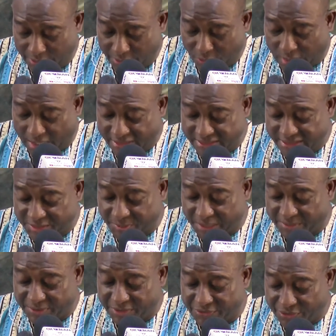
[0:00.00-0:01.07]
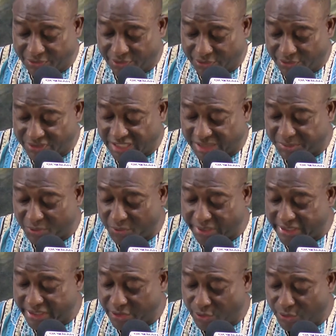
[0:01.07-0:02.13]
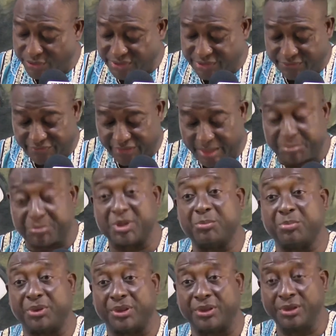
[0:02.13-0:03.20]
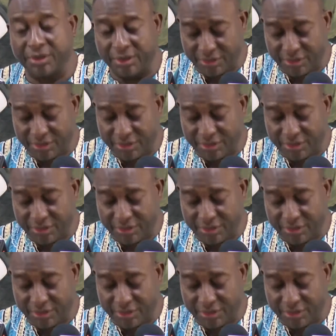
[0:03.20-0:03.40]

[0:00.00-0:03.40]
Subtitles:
whilst its parliamentary caucus had been working closely with the NPP